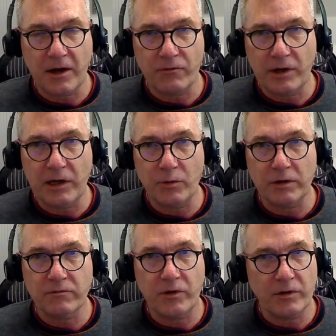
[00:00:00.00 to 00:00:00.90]
I really
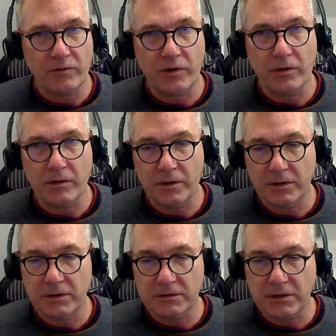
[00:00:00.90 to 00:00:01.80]
worked very, very hard
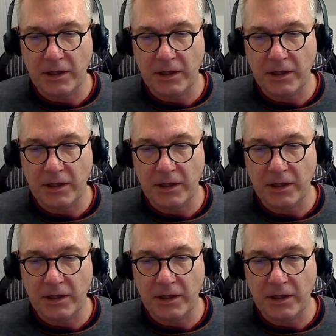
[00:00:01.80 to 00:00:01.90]
at it.